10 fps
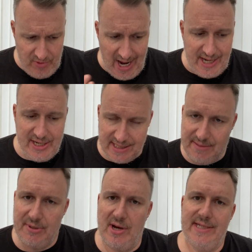And you get
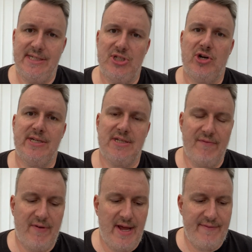some nice, interesting
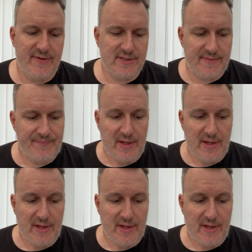flavours.